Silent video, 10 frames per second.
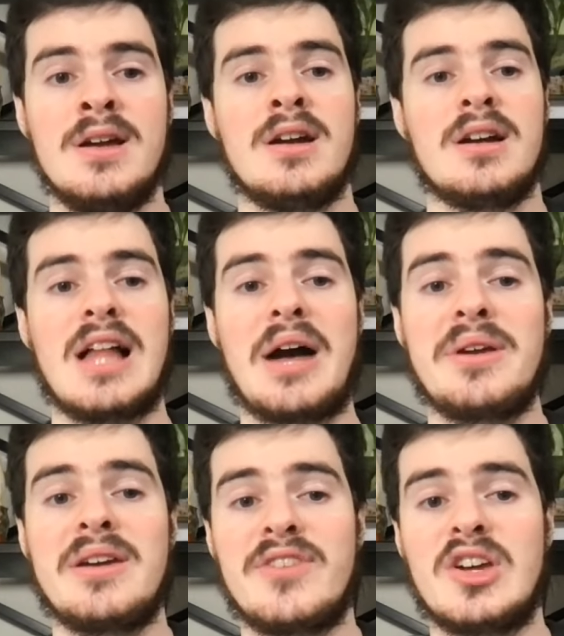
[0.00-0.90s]

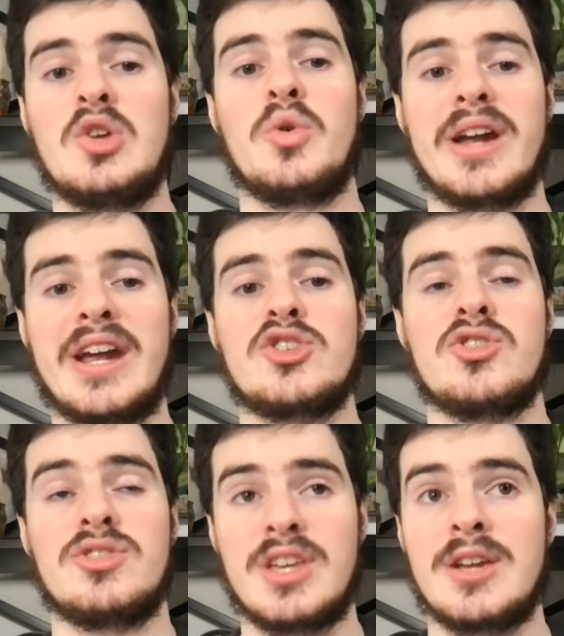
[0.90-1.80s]
Clowney and Van Noy are
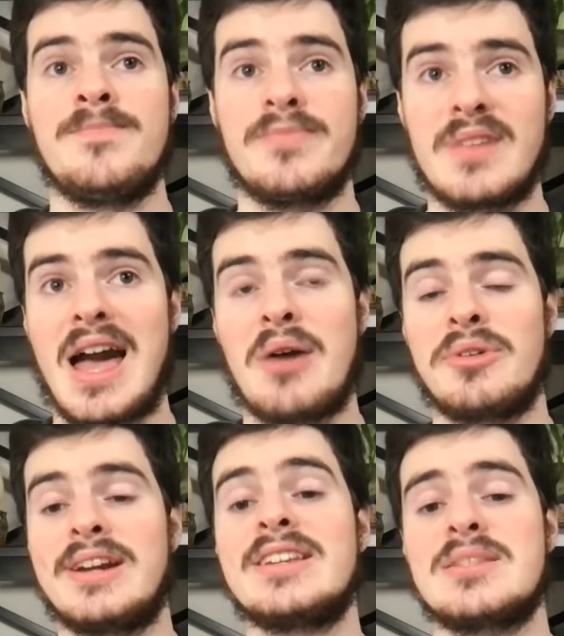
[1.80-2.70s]
interesting. I would
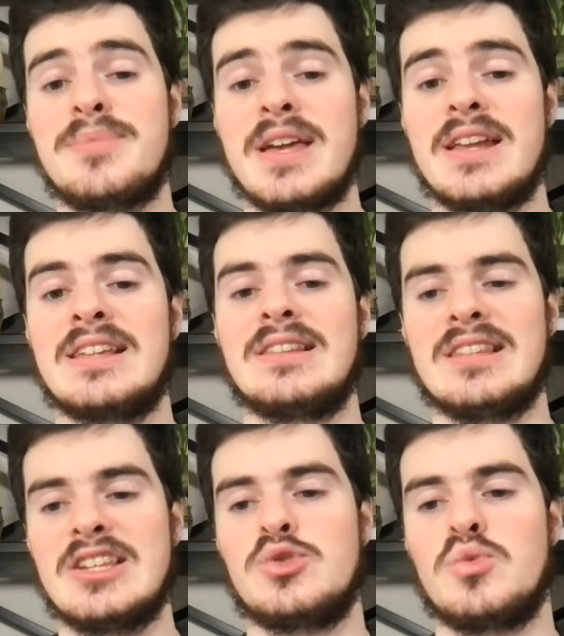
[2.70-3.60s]
anticipate at
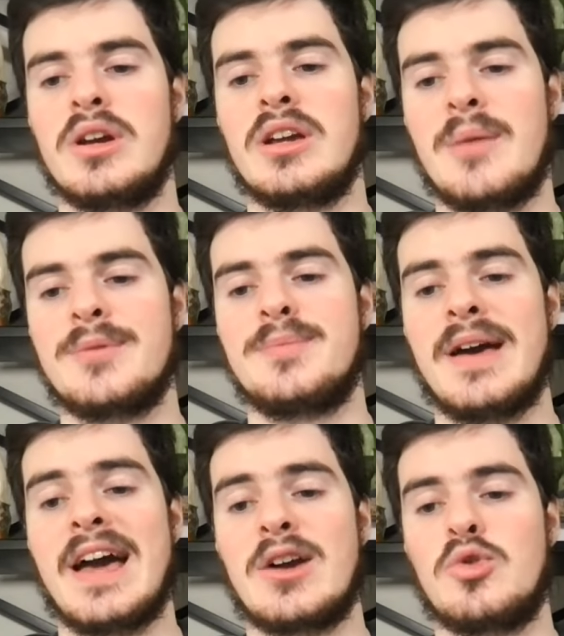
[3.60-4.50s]
least one comes
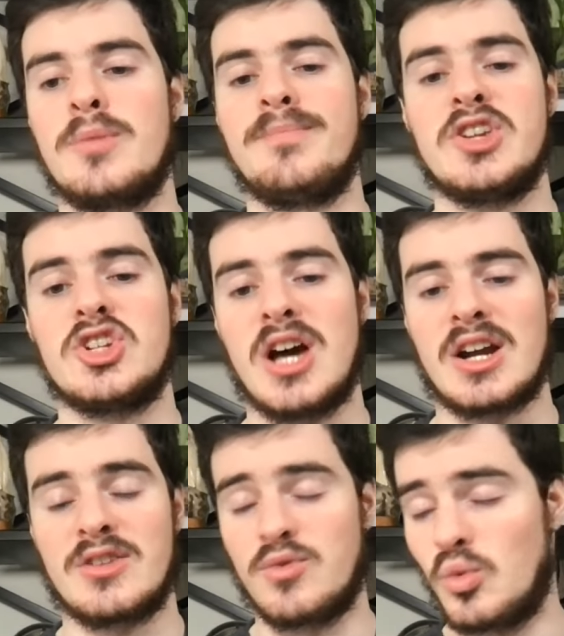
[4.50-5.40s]
back. Wouldn't be
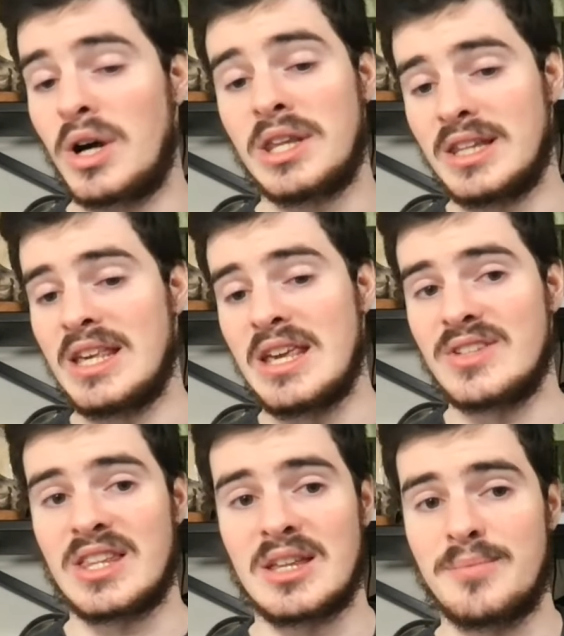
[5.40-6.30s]
shocked if one leaves.
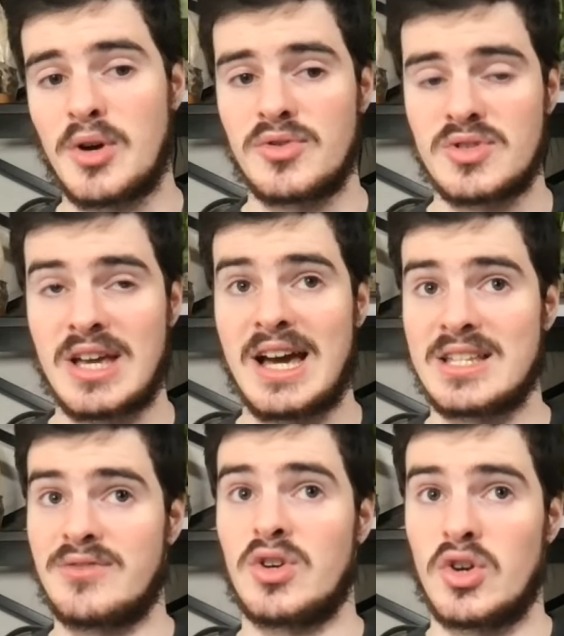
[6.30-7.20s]
I think both those
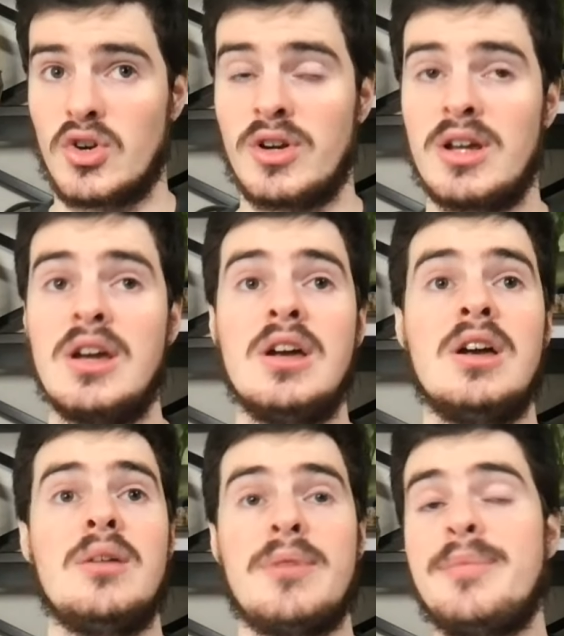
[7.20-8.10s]
guys have earned
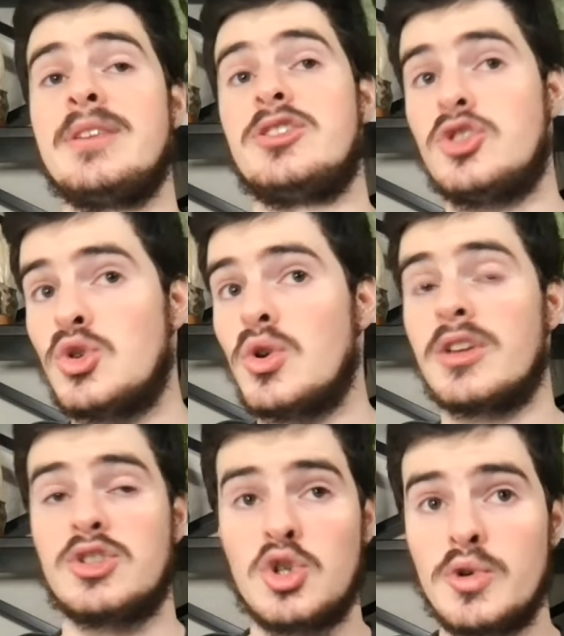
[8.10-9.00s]
maybe a
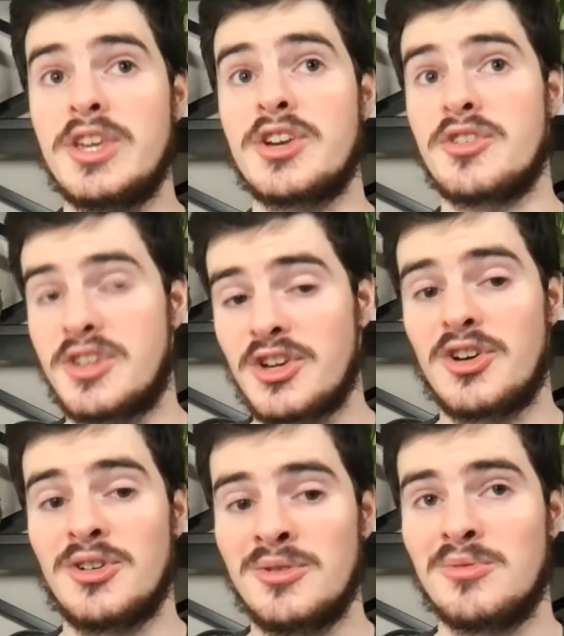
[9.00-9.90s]
two-year
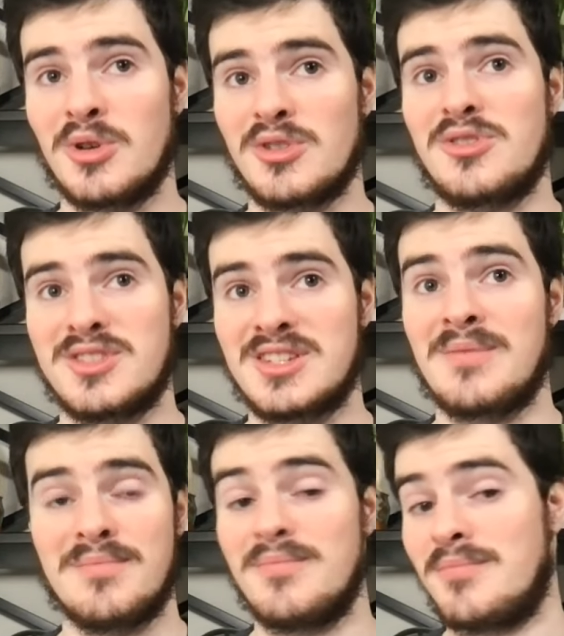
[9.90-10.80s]
deal worth
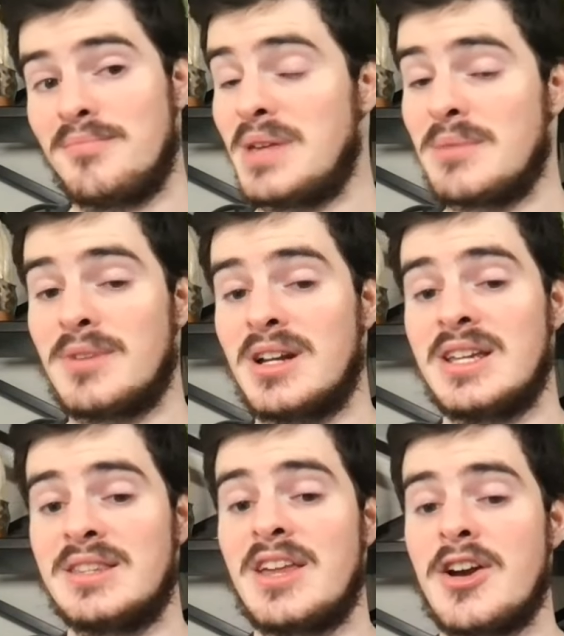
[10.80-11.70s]
some big money
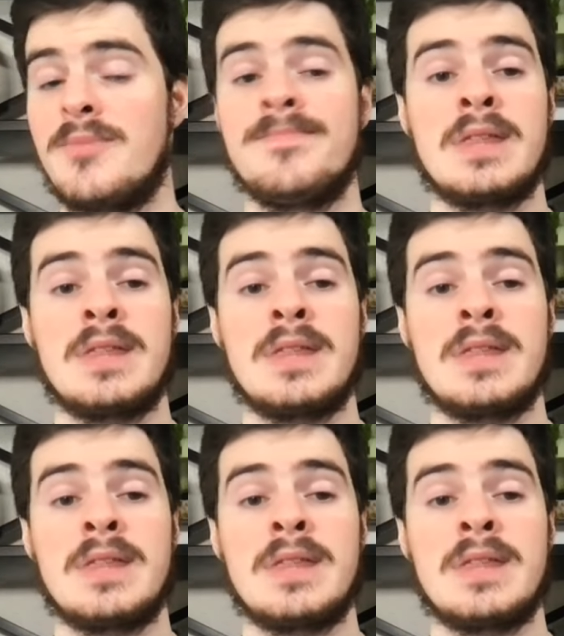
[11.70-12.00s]
in there.